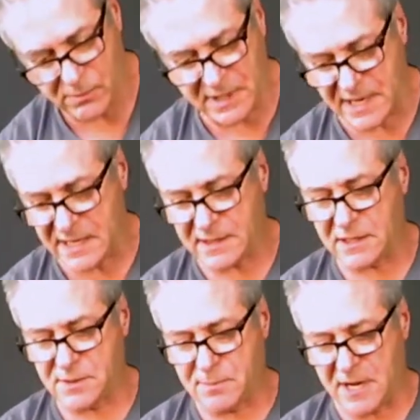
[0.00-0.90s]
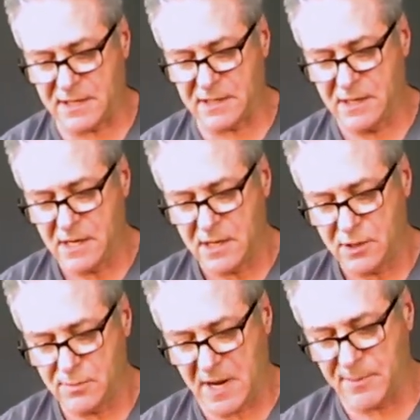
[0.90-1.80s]
when I hit this button,
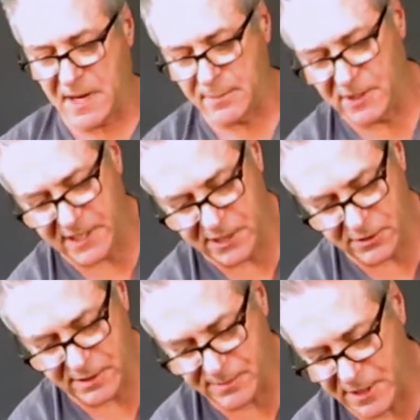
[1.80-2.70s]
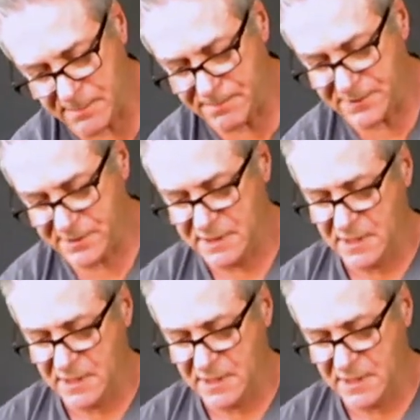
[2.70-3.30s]
you may be able to hear the pump.